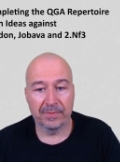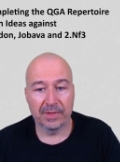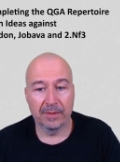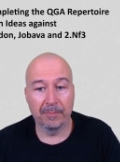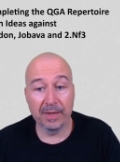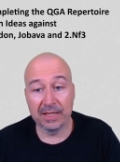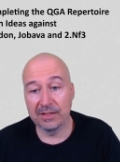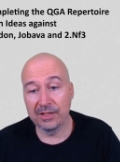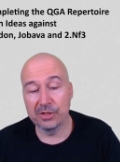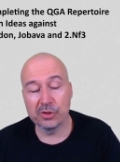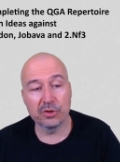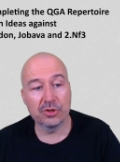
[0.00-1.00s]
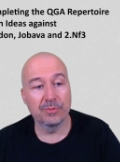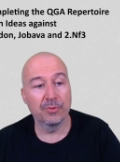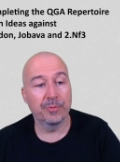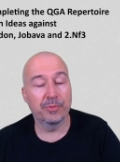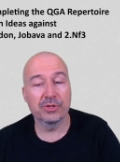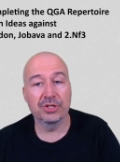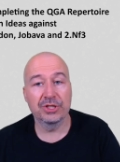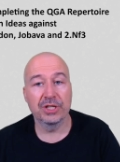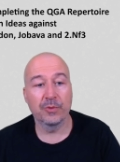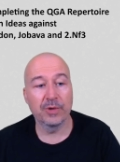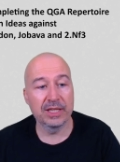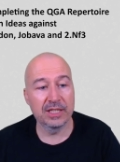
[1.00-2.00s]
But there is also a more positional
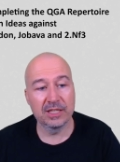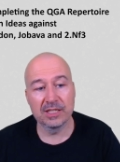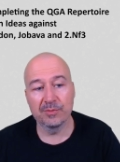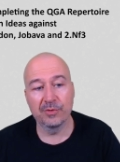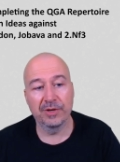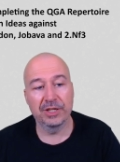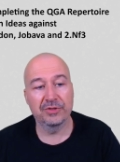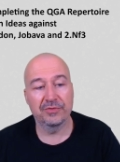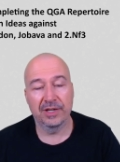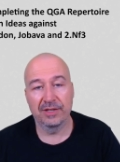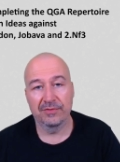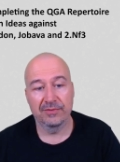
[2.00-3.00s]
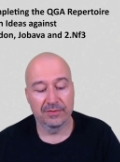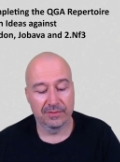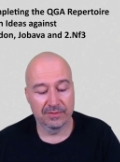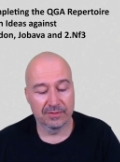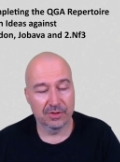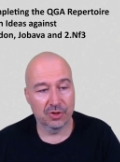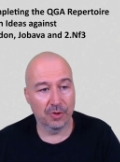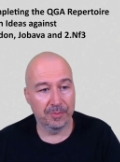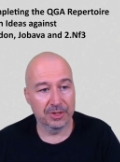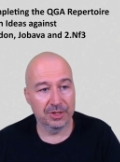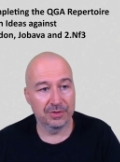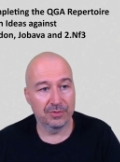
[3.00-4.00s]
way, and that is the move h5,
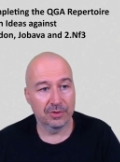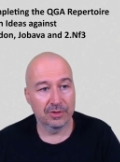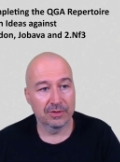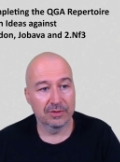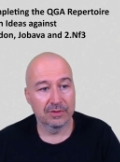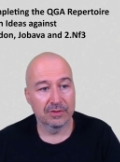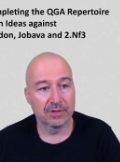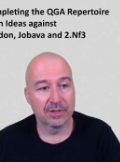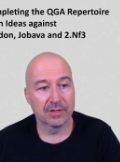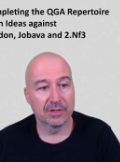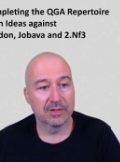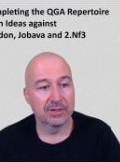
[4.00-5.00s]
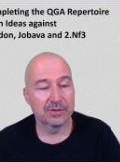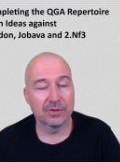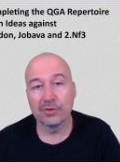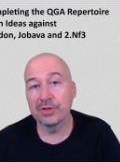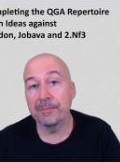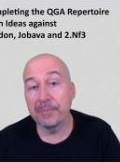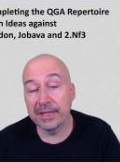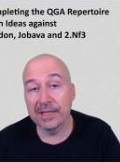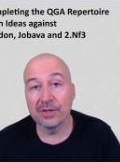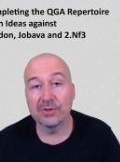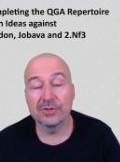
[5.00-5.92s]
stopping g4. So depending on